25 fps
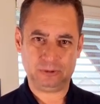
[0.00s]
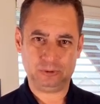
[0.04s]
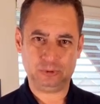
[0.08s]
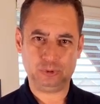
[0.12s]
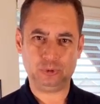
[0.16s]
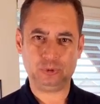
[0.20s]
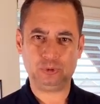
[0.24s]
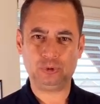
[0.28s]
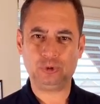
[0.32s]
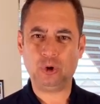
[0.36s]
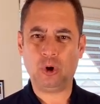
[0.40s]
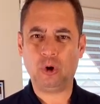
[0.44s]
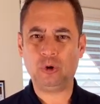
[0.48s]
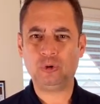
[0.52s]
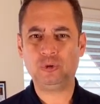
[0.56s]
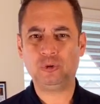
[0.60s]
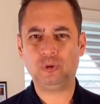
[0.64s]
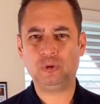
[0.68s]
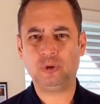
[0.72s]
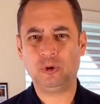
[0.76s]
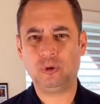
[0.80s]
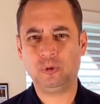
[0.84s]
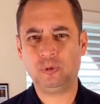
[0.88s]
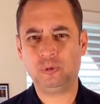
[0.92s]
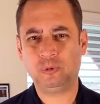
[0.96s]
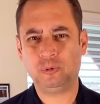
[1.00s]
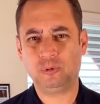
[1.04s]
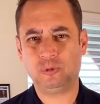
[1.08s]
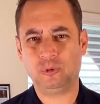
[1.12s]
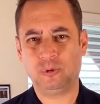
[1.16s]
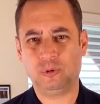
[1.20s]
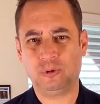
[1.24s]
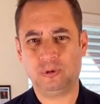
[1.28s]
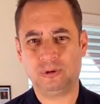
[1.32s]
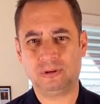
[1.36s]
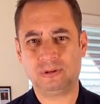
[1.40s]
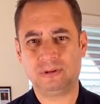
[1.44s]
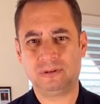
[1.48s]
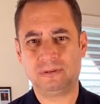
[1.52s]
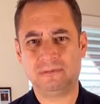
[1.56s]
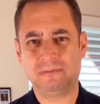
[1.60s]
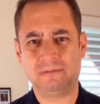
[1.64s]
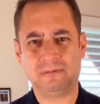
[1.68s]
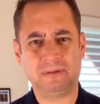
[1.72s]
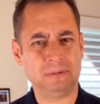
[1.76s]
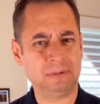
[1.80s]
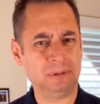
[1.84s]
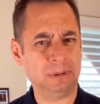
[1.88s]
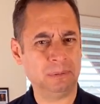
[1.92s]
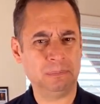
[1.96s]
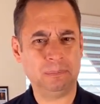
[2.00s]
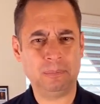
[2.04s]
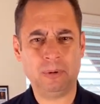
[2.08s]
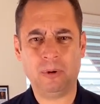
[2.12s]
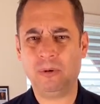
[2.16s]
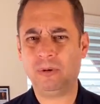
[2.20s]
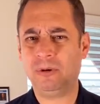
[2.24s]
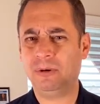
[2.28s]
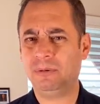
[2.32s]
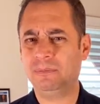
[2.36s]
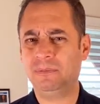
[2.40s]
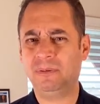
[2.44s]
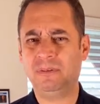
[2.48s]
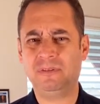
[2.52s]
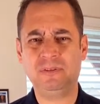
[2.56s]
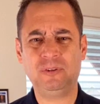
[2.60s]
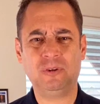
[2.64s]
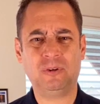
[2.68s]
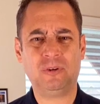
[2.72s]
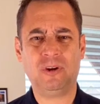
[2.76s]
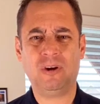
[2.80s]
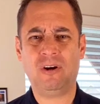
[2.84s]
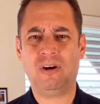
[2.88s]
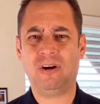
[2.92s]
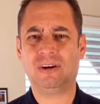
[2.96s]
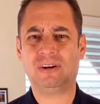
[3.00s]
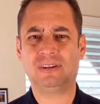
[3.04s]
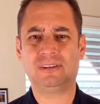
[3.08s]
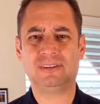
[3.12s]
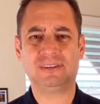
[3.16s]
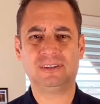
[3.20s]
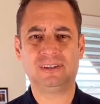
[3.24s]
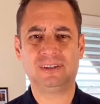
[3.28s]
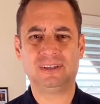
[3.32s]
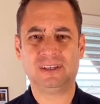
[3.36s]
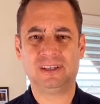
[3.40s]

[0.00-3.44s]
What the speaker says: to talk to the good Lord from the bottom of your heart,